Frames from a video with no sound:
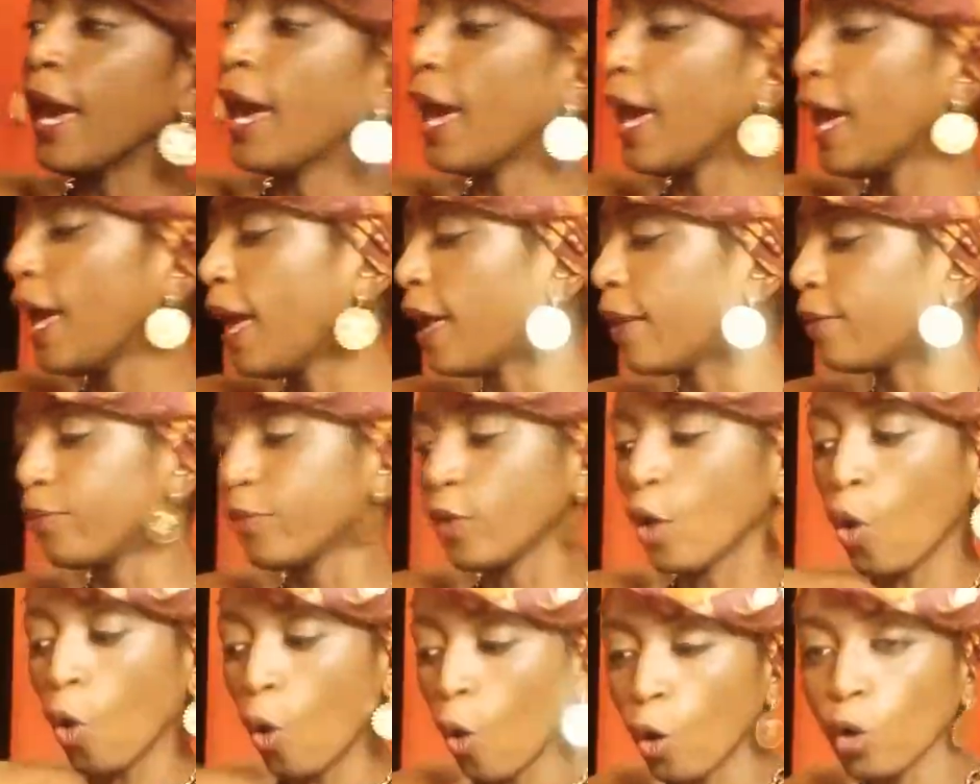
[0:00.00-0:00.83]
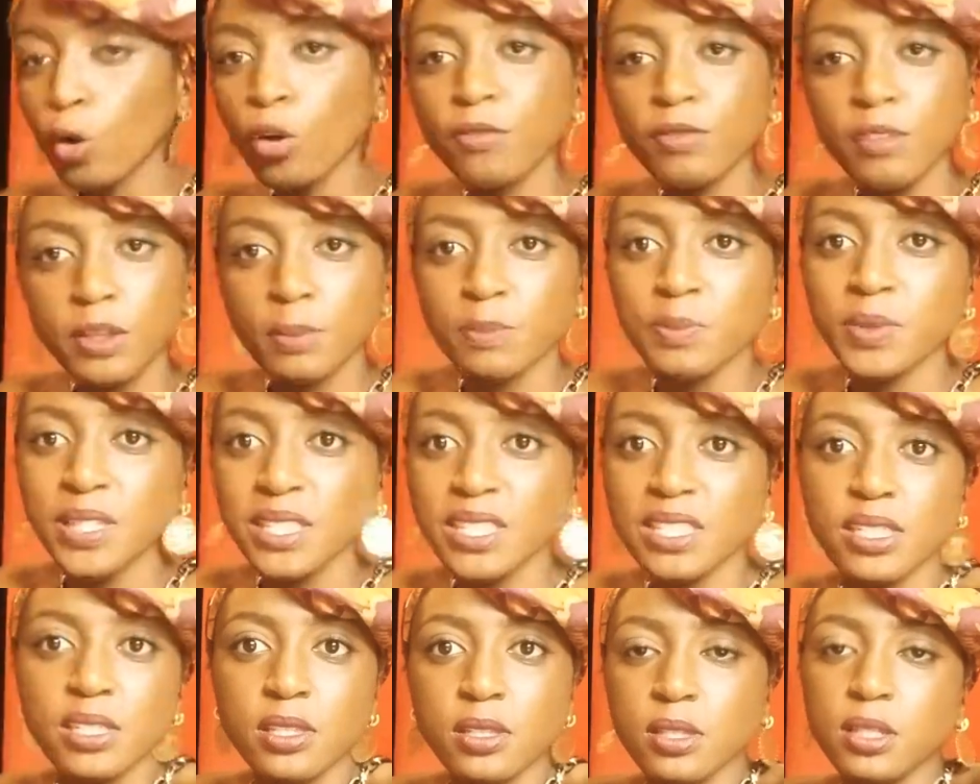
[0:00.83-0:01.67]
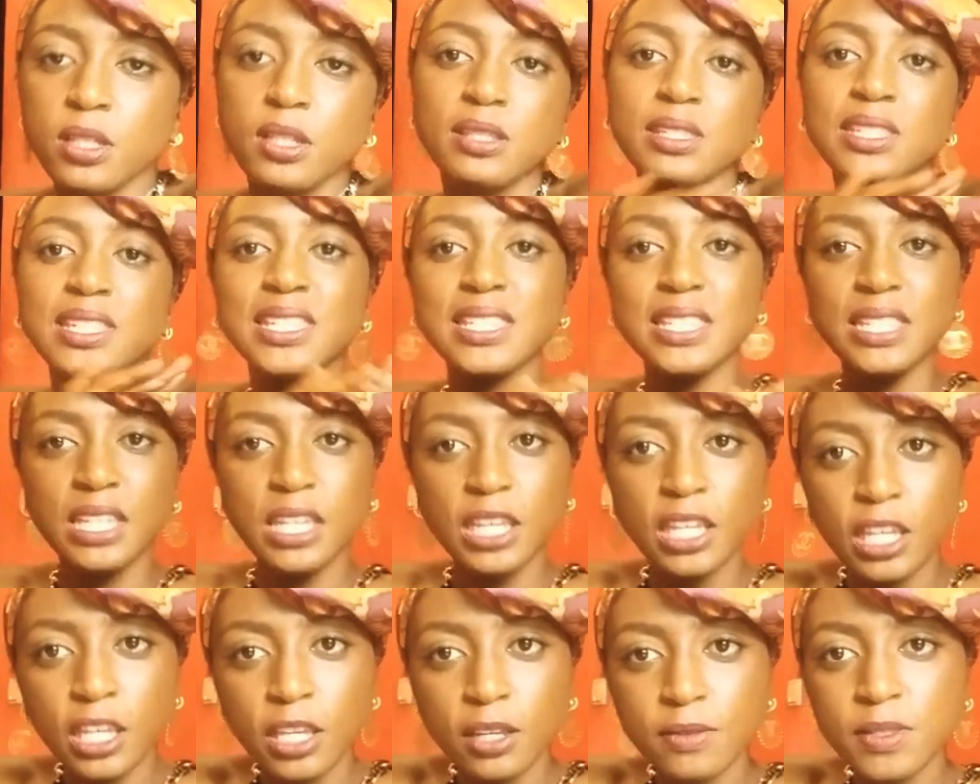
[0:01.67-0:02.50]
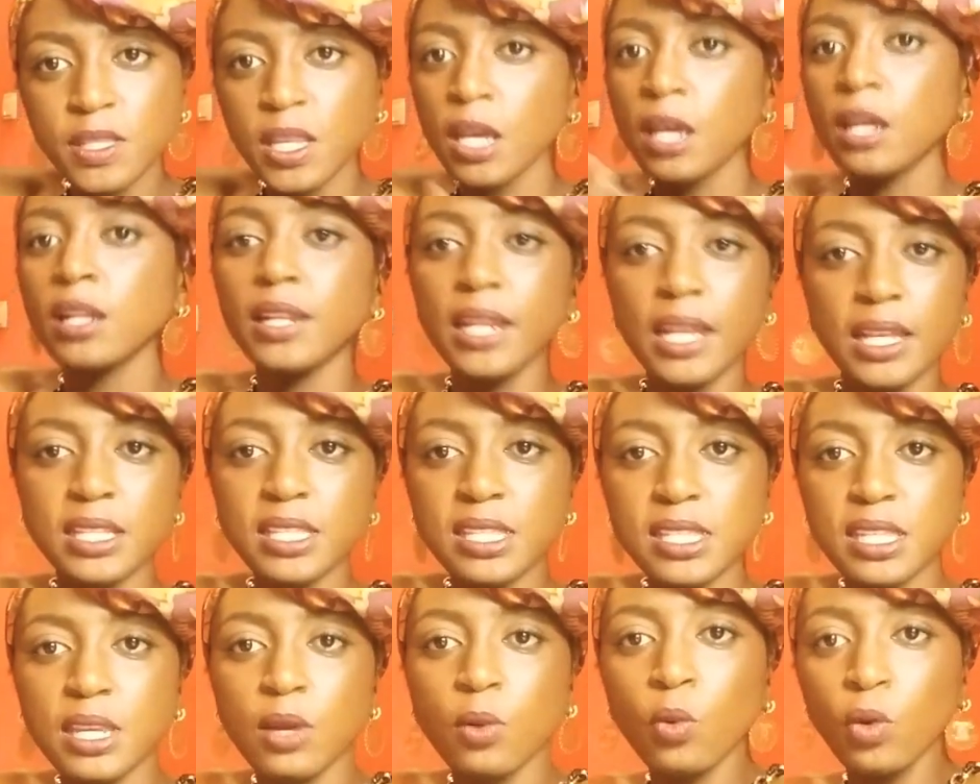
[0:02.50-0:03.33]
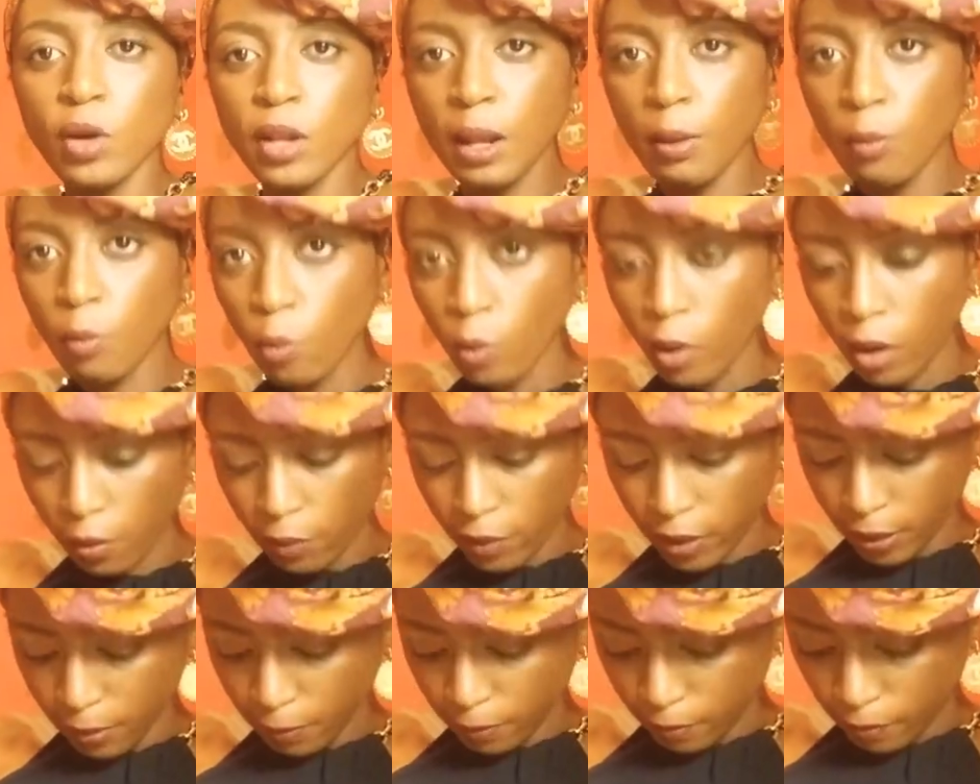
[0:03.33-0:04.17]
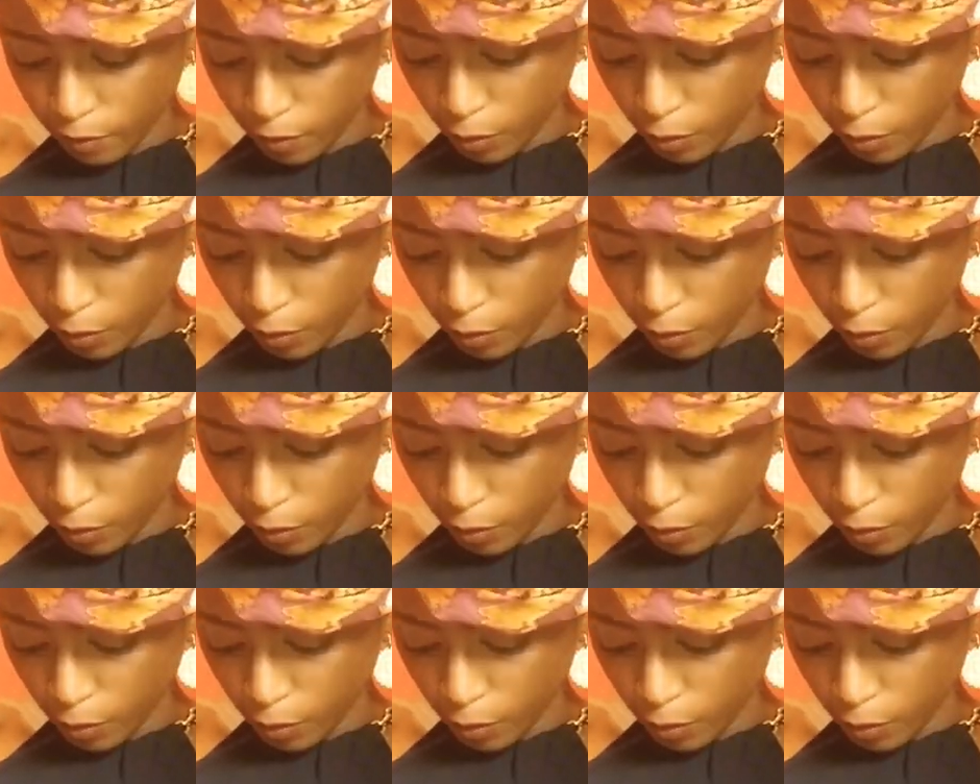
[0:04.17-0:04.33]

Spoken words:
and all of the pieces, the sleeves. Let's say what I'm wearing